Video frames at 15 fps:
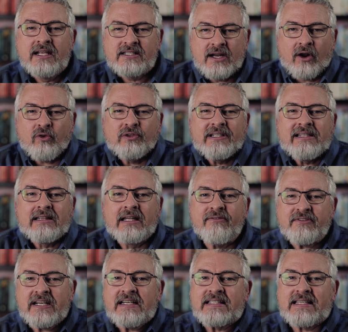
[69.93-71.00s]
He's not only
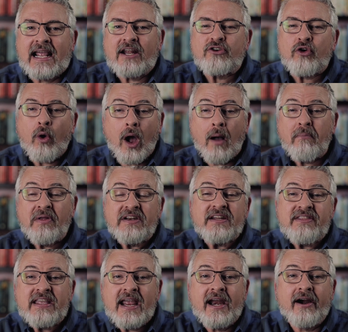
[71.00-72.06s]
lifting Sandro up
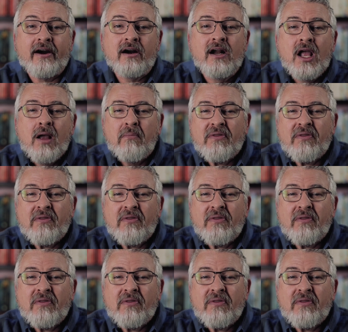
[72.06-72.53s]
into the air,